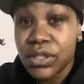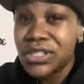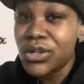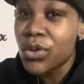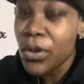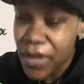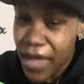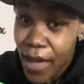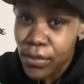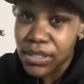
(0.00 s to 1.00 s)
so you could be
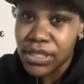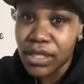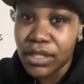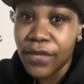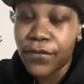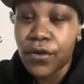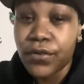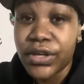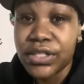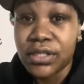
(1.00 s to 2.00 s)
able to see another day for a
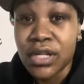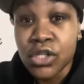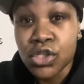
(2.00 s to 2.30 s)
reason.